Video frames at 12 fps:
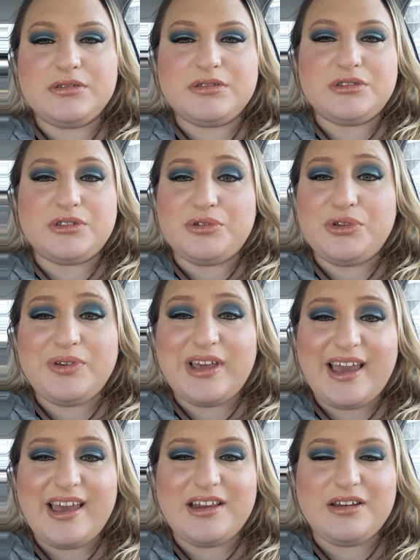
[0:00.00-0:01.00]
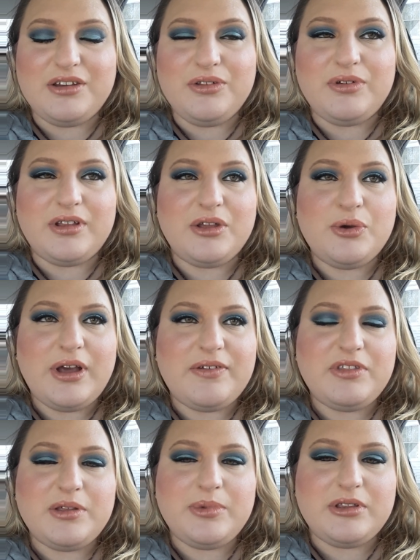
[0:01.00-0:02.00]
So you
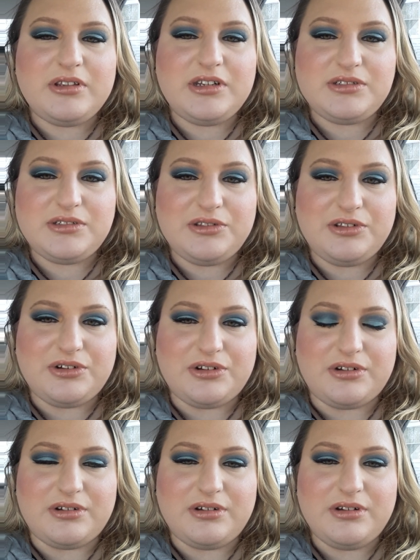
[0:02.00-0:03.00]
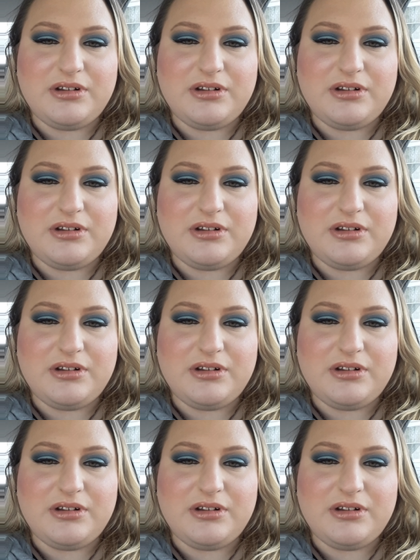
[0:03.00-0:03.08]
have the ability to learn.